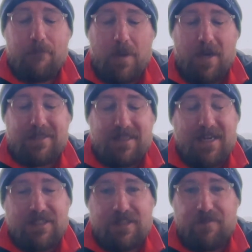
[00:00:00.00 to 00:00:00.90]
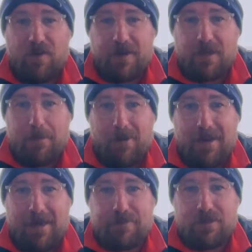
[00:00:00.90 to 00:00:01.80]
But I did actually find a couple
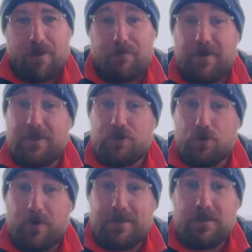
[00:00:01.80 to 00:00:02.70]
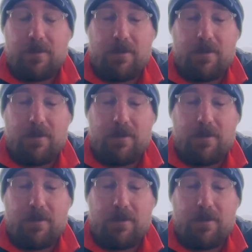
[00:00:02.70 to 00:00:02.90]
of laps that I really enjoyed.